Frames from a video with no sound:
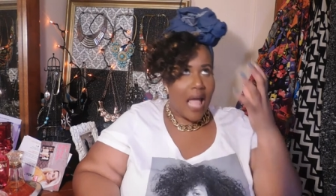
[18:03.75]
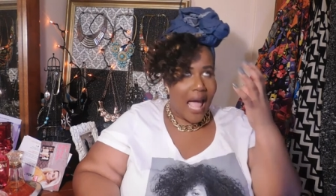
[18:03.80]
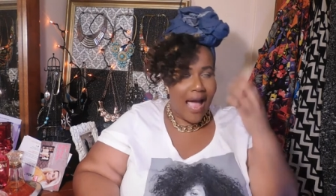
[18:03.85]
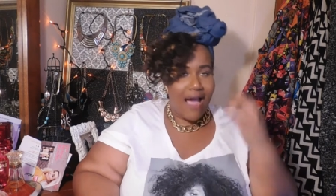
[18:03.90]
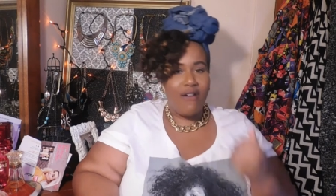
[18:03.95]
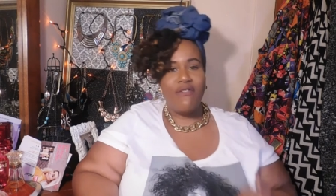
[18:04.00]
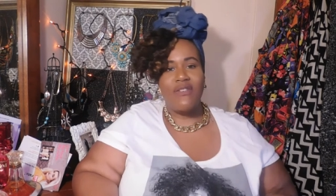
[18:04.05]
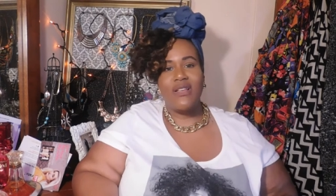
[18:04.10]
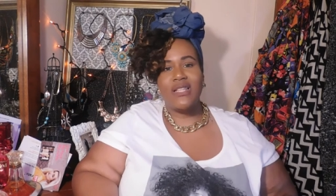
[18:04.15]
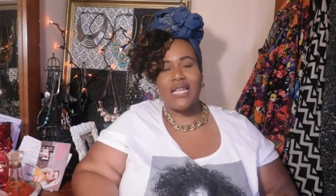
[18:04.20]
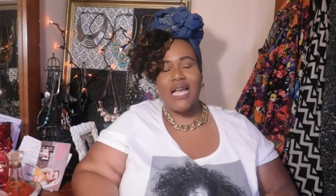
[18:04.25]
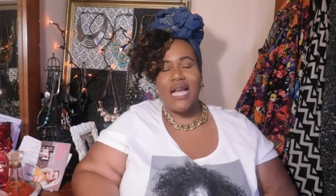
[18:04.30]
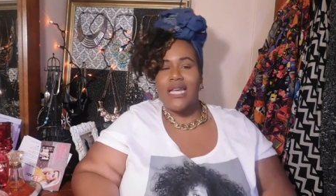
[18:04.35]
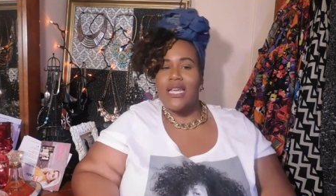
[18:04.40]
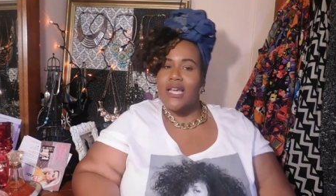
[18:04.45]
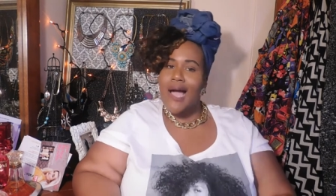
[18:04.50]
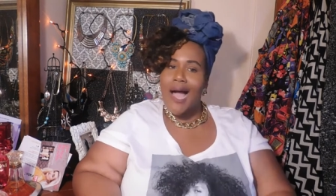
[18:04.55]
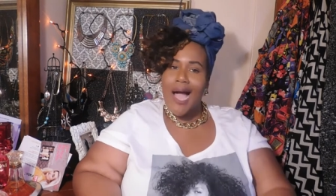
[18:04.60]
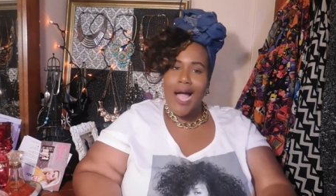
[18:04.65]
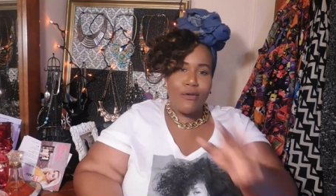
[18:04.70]
outfits
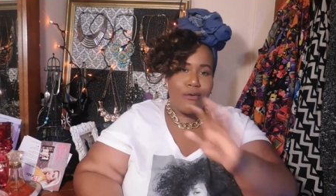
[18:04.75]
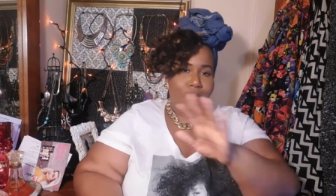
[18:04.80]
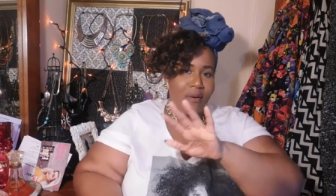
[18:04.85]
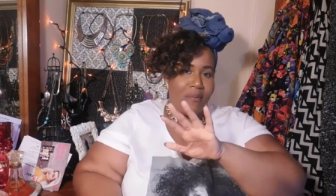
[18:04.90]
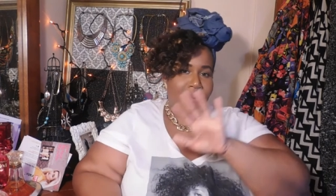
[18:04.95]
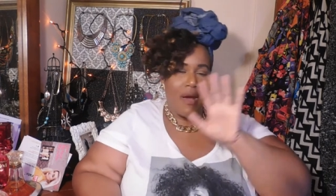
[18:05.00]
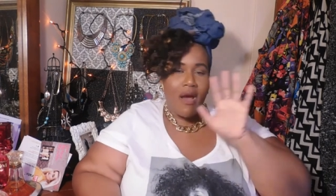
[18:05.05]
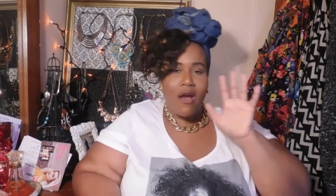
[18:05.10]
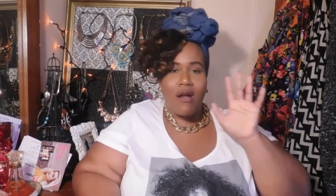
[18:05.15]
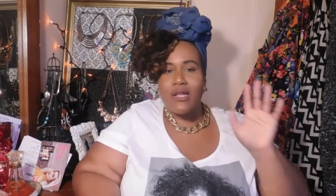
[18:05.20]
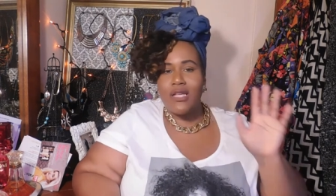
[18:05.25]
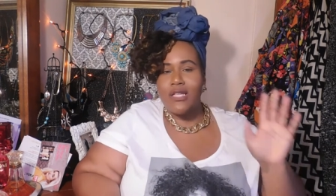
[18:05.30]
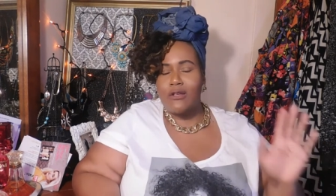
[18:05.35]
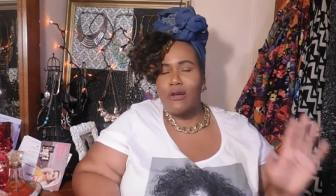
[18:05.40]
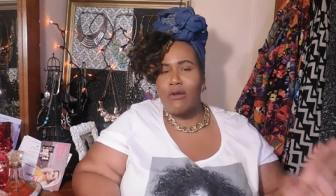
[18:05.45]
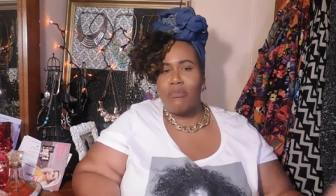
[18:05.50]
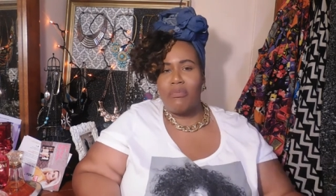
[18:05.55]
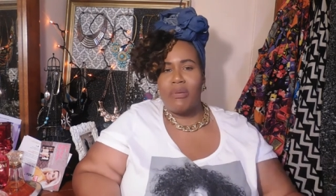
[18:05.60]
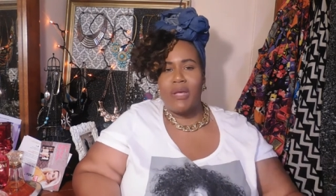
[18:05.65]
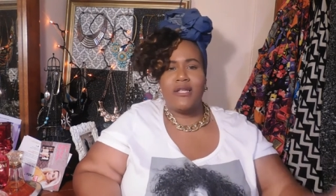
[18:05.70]
idea how you could pair these
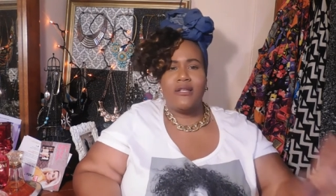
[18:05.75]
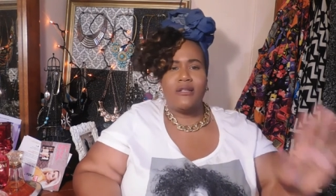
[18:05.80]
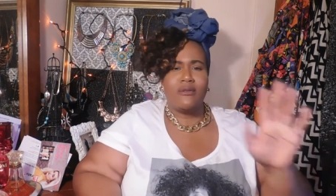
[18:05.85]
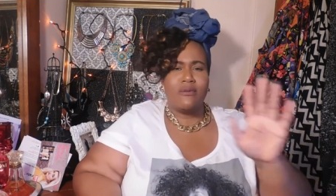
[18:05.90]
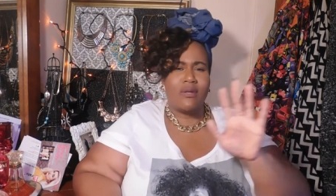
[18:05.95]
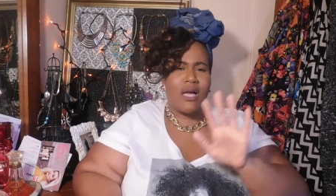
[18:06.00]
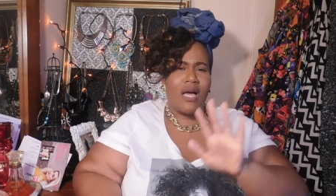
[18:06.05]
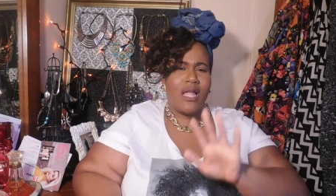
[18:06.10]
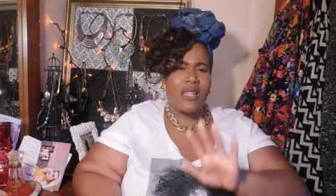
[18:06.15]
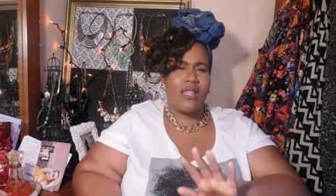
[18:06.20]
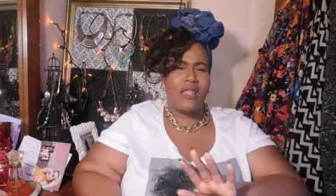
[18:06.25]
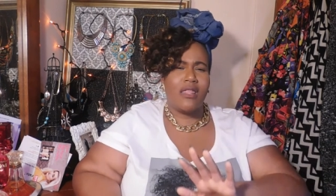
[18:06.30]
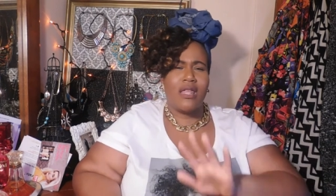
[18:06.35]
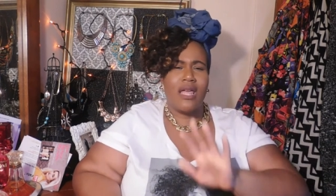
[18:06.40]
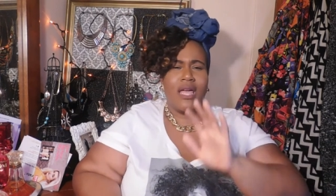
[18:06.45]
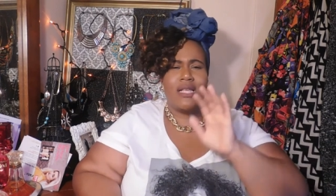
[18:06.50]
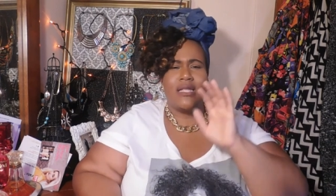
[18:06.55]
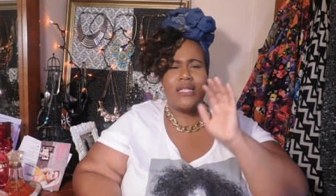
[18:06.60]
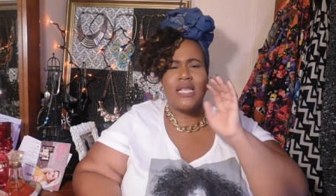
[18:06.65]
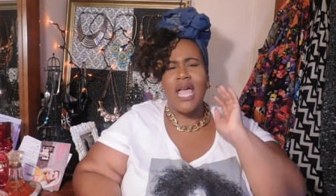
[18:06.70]
certain pieces with other
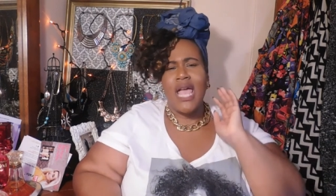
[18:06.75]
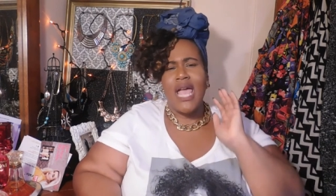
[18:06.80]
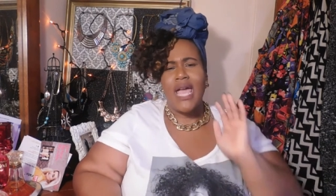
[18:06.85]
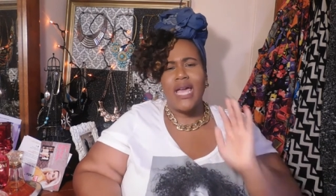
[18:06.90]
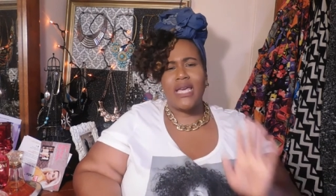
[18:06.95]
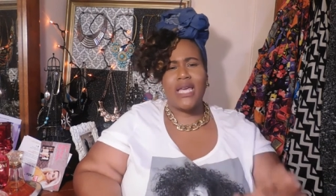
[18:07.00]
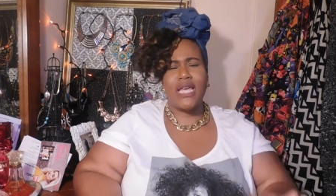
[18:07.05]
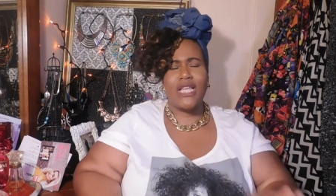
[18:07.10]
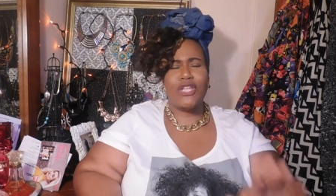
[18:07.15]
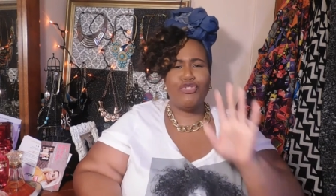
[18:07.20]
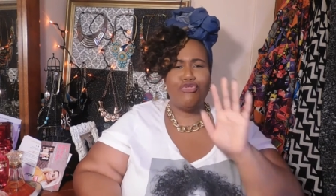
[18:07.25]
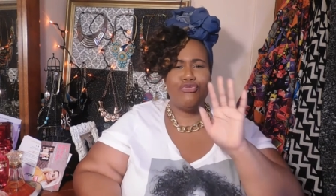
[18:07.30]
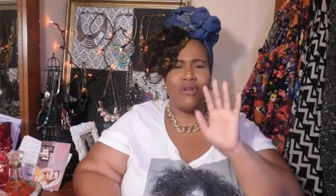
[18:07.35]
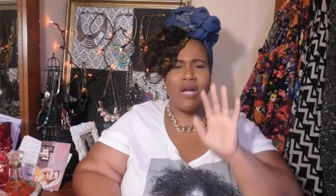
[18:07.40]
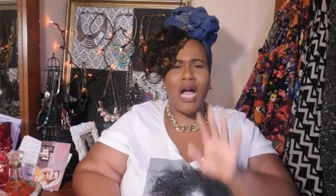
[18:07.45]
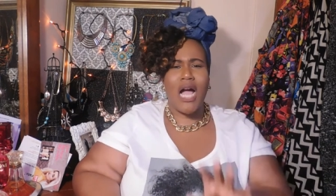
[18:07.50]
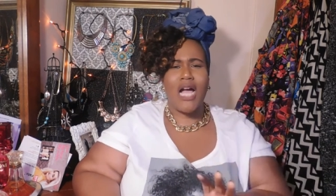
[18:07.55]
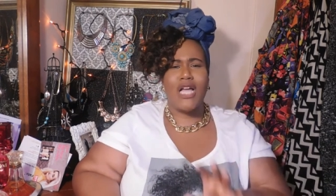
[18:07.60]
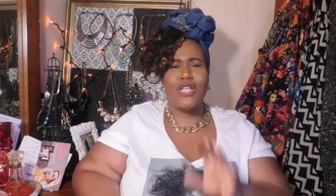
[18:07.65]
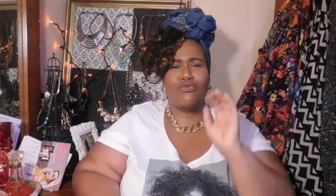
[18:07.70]
things and get you
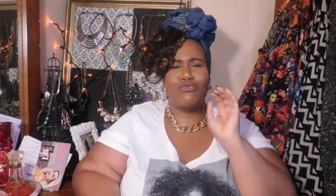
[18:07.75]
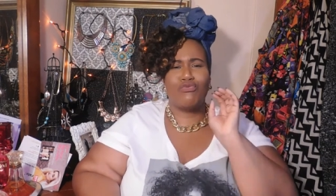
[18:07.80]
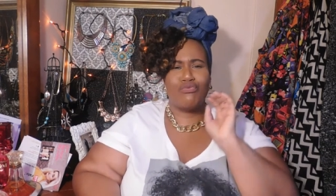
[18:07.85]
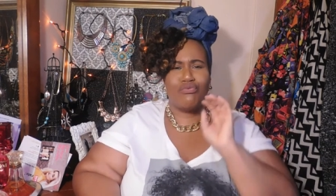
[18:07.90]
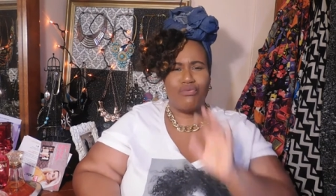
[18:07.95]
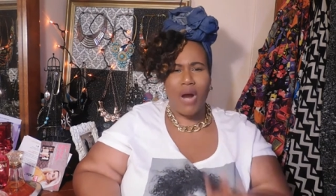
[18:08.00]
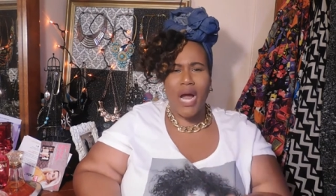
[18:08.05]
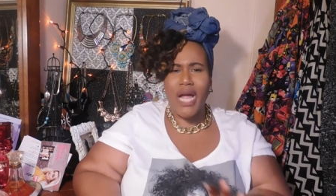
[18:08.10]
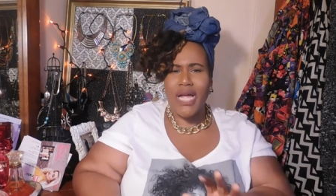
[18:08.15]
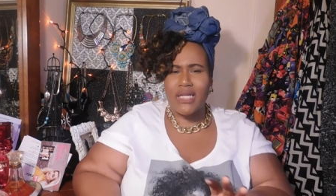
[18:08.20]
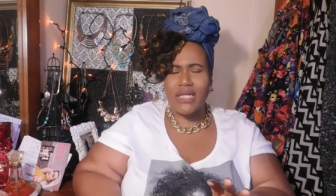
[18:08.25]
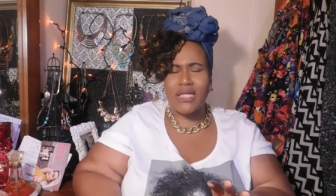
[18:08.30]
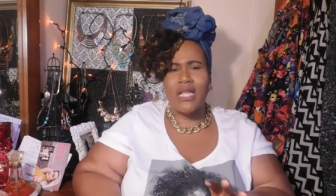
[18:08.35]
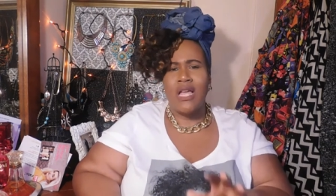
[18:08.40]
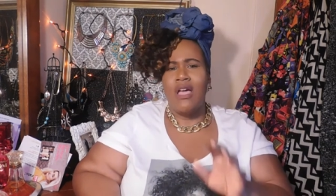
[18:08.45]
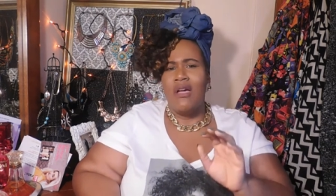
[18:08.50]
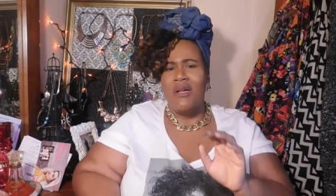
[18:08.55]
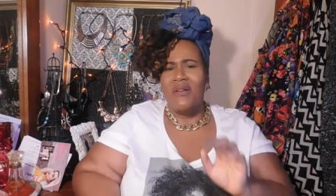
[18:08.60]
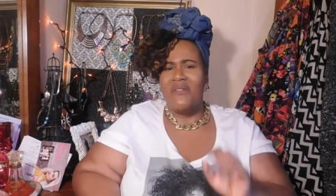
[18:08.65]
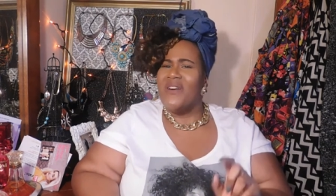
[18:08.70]
guys right
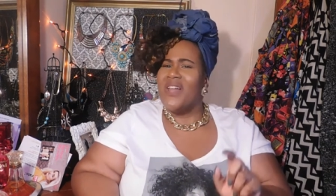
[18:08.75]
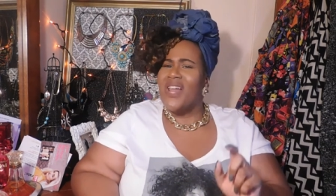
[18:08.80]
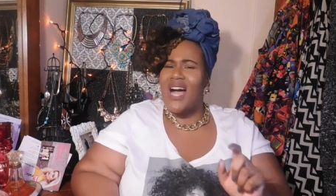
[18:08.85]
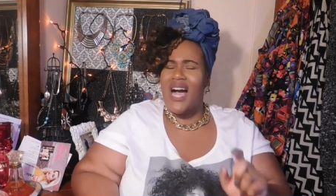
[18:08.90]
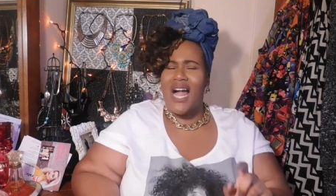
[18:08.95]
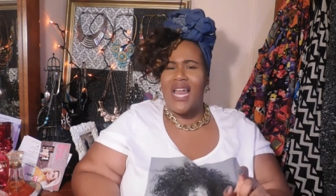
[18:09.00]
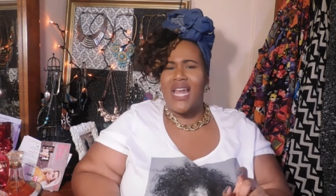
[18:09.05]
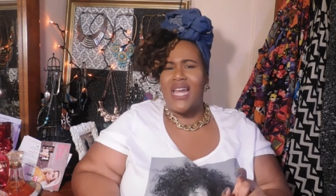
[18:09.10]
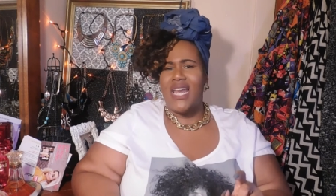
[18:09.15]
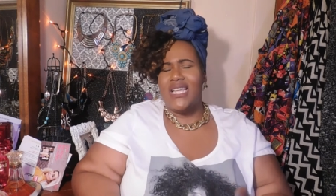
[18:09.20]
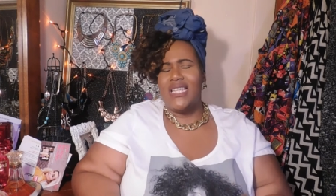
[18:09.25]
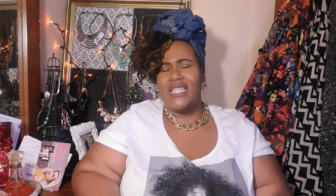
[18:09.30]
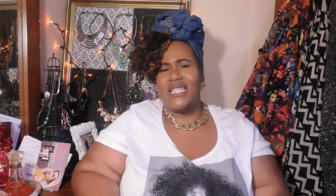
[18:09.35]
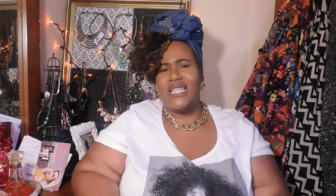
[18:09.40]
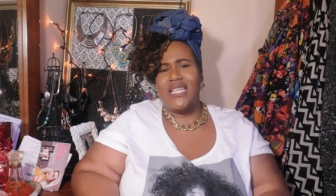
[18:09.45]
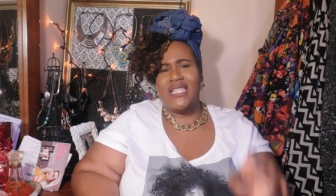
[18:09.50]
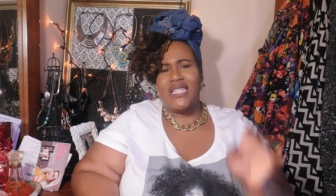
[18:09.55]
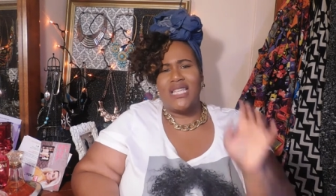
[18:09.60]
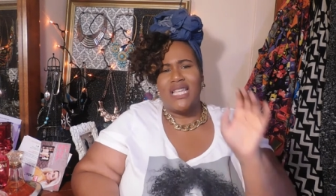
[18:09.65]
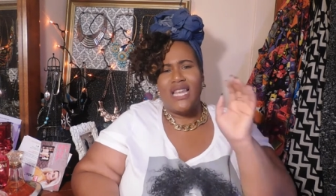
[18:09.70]
for the holiday
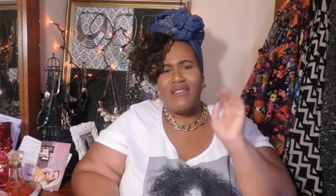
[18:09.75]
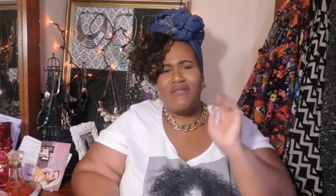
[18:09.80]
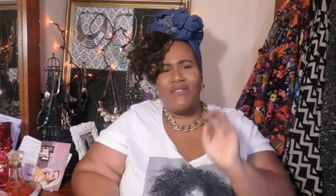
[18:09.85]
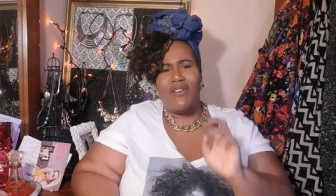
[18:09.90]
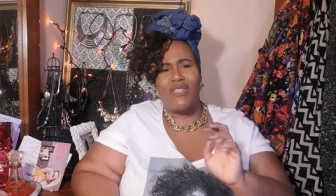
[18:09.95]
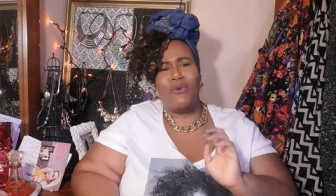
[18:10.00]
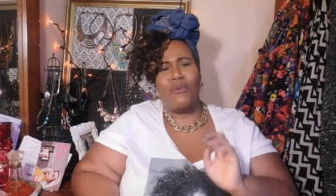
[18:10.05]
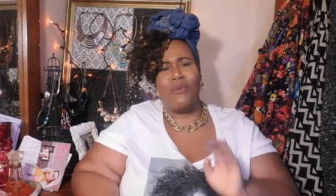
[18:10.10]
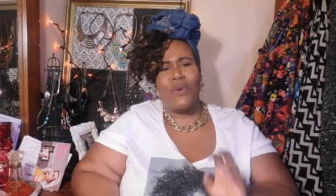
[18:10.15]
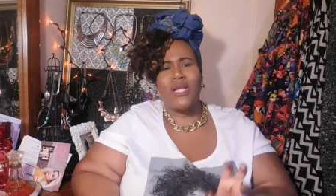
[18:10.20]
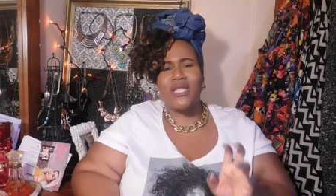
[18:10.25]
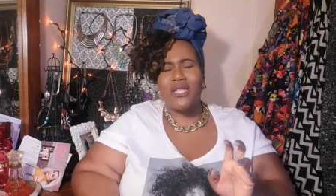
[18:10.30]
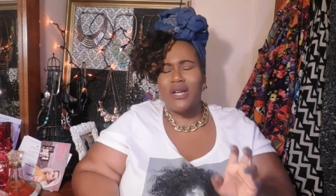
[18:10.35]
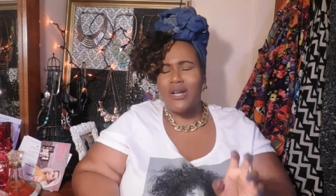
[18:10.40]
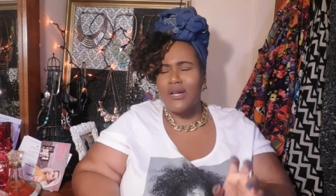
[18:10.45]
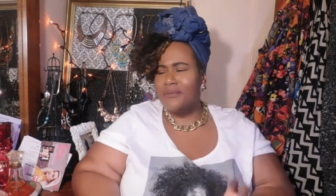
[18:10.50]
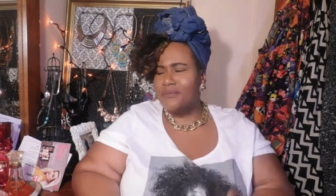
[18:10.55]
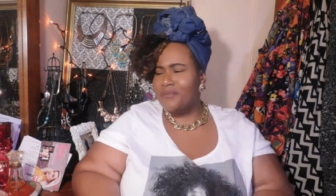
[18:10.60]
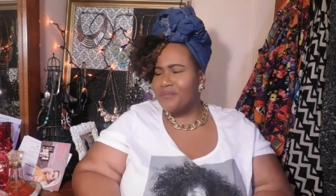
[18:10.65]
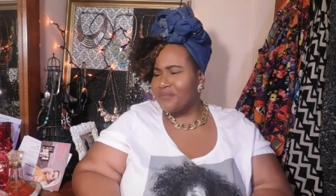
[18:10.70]
season and for the
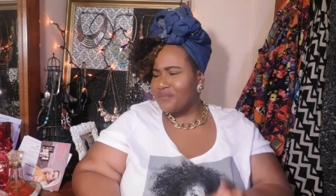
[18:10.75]
winter